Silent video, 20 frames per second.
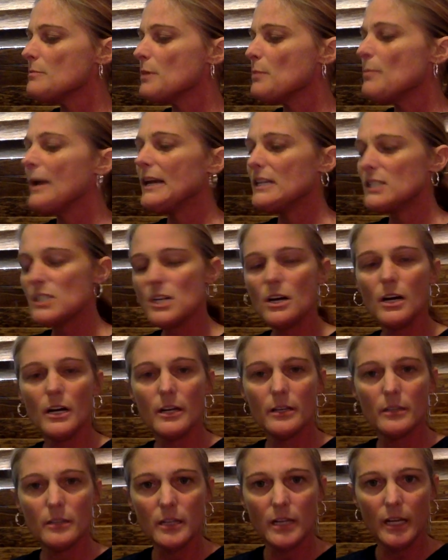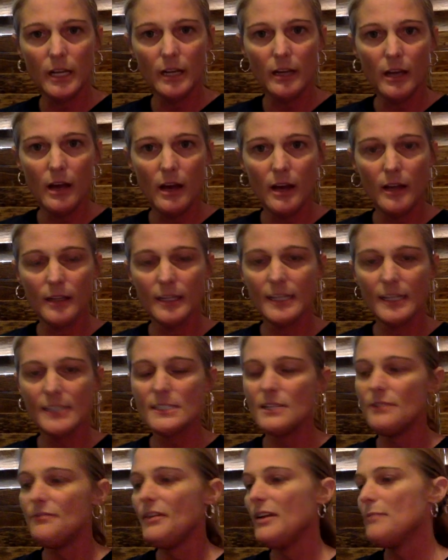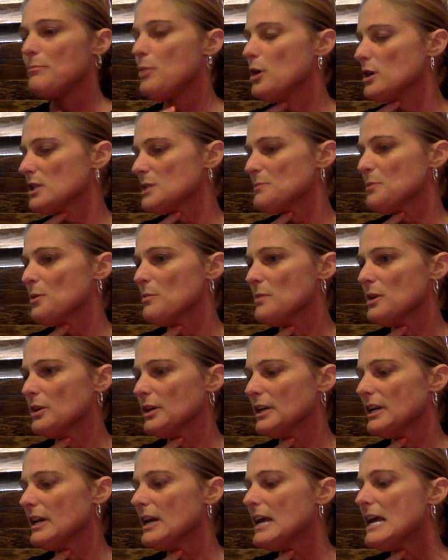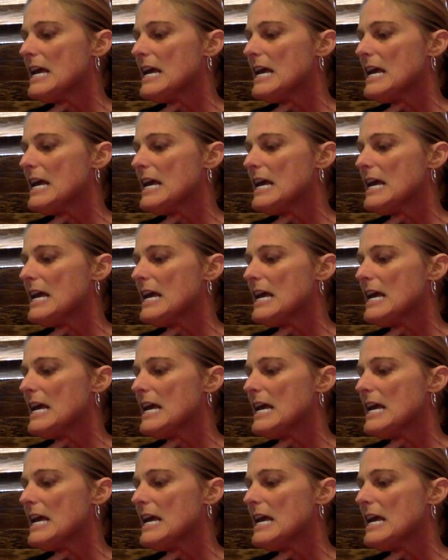based on the less than 5 parts per million.